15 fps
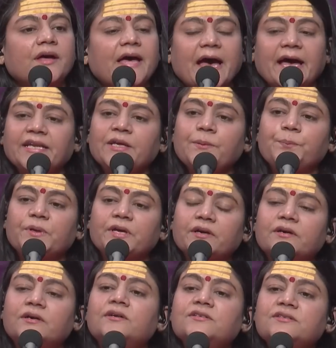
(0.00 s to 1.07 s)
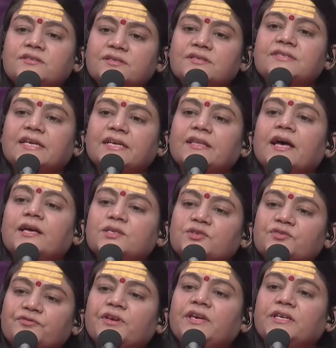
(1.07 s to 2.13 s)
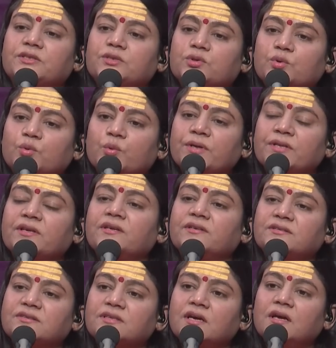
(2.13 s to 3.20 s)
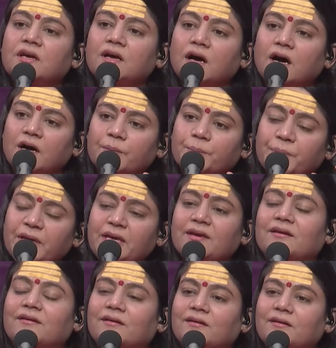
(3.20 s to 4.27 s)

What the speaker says: and he pierced Sita's feet with his beak,